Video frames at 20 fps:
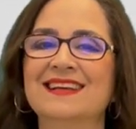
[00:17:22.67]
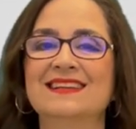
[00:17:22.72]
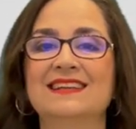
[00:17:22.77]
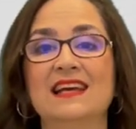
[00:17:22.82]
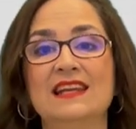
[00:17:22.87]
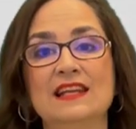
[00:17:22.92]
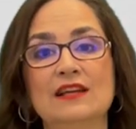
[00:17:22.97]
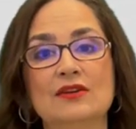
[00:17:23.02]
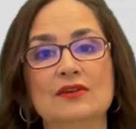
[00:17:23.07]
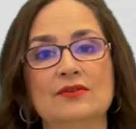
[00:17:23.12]

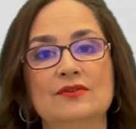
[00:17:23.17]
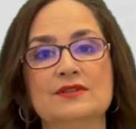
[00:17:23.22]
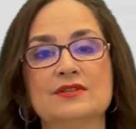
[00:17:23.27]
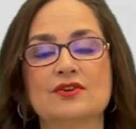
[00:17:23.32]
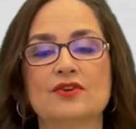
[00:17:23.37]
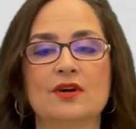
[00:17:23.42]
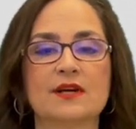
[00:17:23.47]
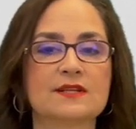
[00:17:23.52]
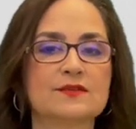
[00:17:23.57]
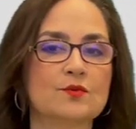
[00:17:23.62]
That includes
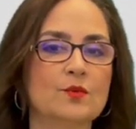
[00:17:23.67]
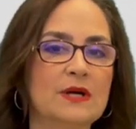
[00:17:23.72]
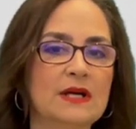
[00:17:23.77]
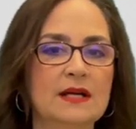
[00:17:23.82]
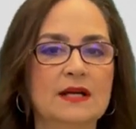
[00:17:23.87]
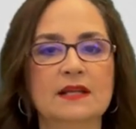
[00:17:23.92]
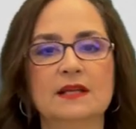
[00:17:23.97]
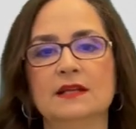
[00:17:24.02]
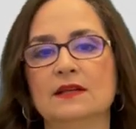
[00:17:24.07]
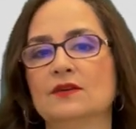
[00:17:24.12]

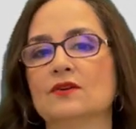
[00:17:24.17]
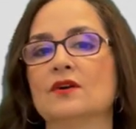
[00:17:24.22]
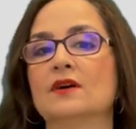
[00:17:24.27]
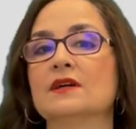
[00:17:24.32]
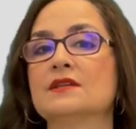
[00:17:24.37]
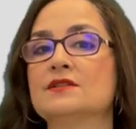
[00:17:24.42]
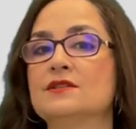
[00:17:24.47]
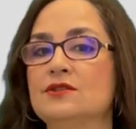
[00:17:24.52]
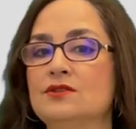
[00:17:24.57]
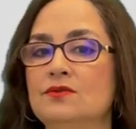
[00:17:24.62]
COX-1 and
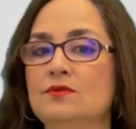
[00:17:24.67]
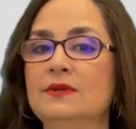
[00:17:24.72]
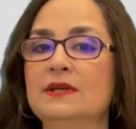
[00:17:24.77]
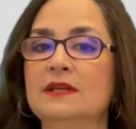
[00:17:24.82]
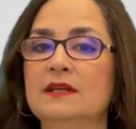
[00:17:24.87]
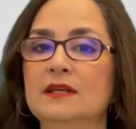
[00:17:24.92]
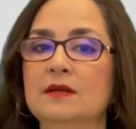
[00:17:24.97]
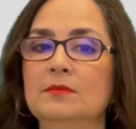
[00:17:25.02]
COX-2